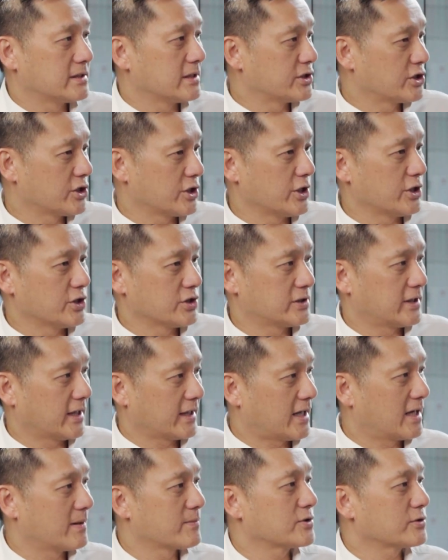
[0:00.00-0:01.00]
the change that
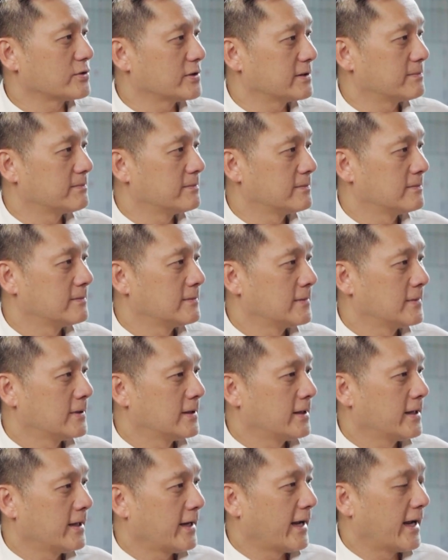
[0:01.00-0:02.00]
comes to them.
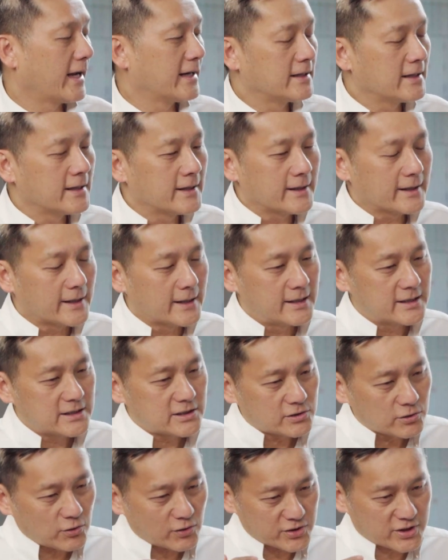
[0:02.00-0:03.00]
And it
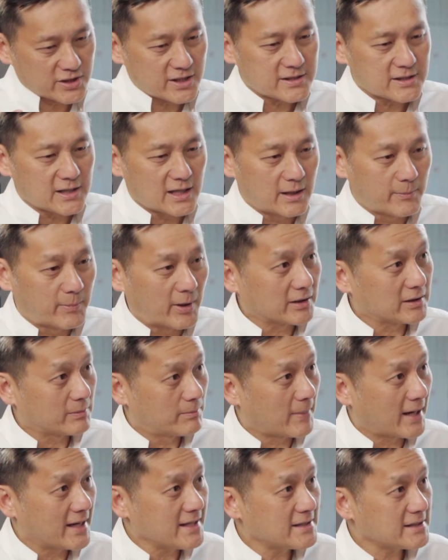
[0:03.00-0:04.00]
is not just about the
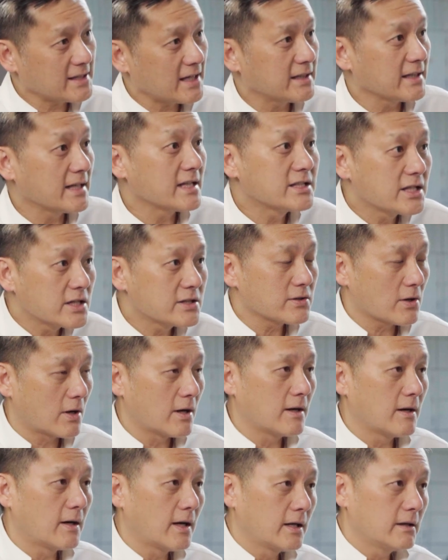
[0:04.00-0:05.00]
mindset, it is
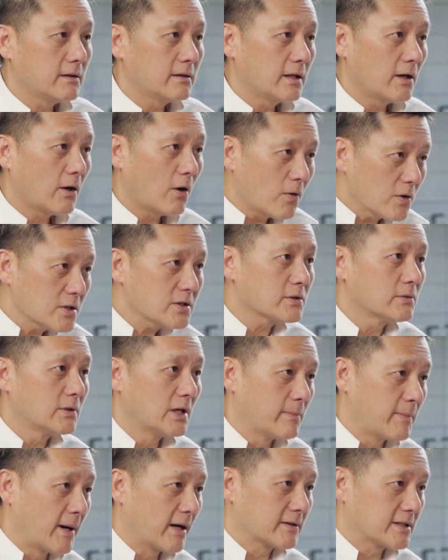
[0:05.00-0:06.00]
also
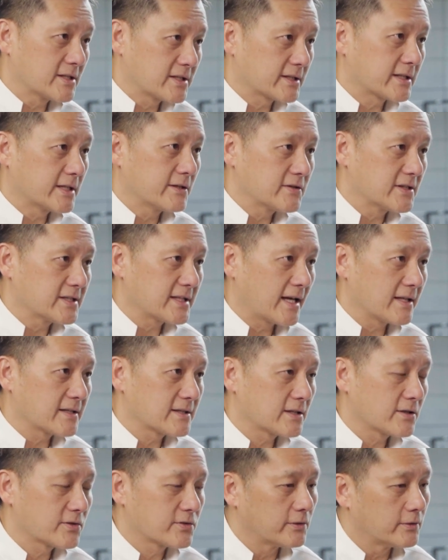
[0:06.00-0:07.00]
about the skill
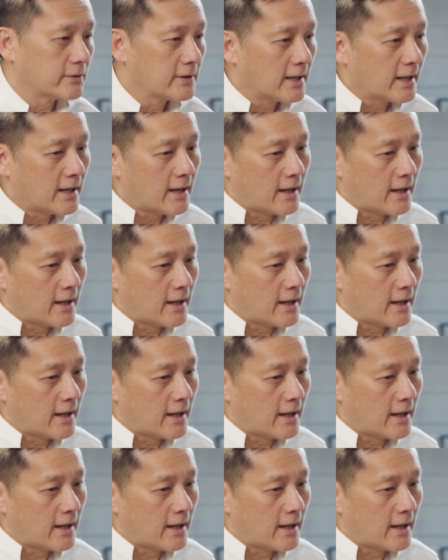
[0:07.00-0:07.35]
sets. So